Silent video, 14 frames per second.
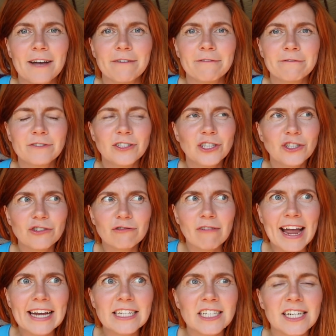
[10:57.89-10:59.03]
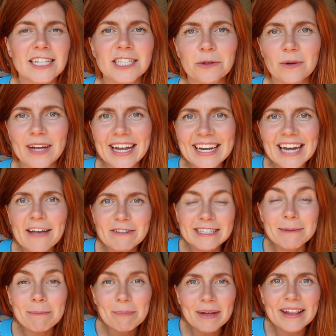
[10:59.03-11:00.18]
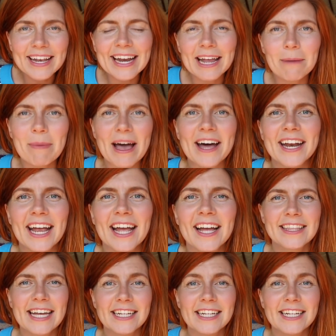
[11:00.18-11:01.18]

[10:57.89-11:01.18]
of strangeness or inevitability about it